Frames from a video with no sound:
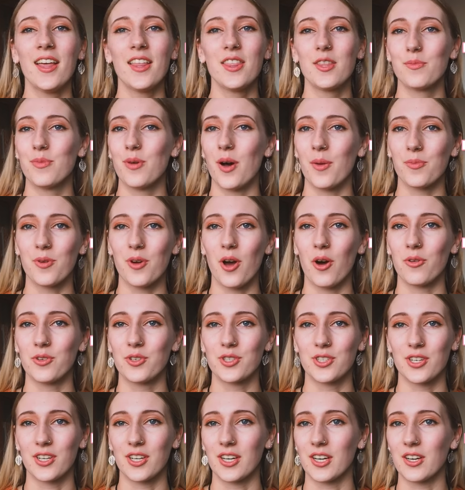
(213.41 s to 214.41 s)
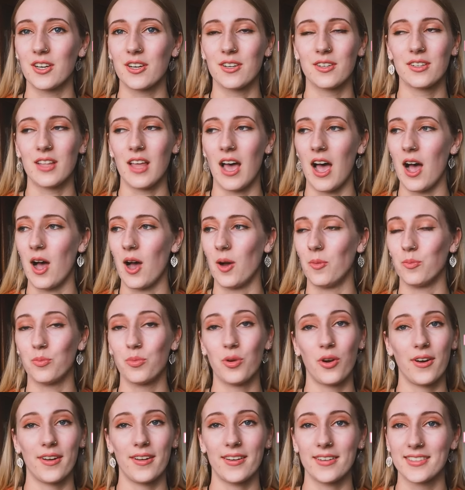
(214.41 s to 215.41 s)
The pop culture
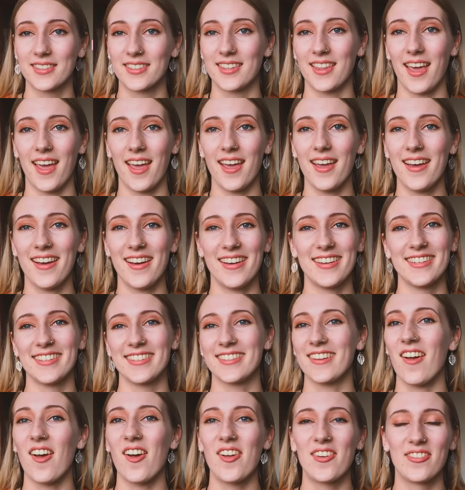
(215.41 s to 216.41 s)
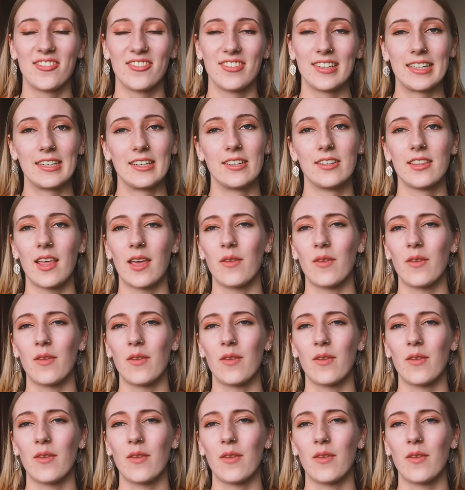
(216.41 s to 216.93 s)
products there are just unreal.